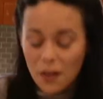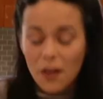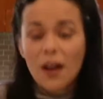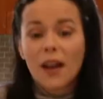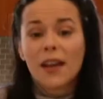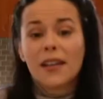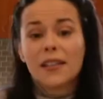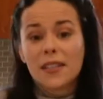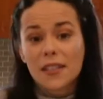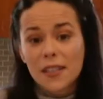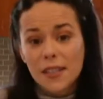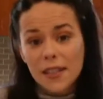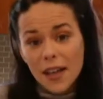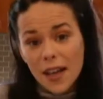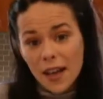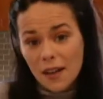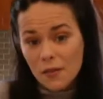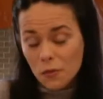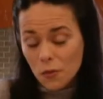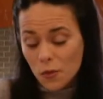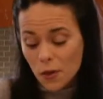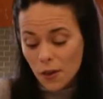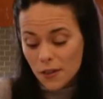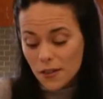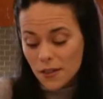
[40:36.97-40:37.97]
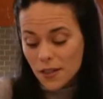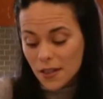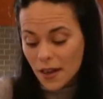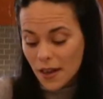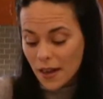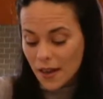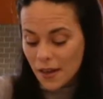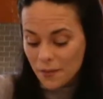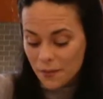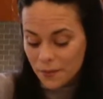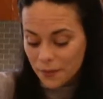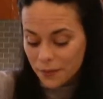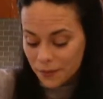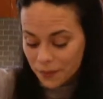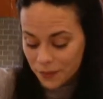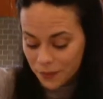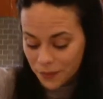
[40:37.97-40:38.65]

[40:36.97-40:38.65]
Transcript: I did have one time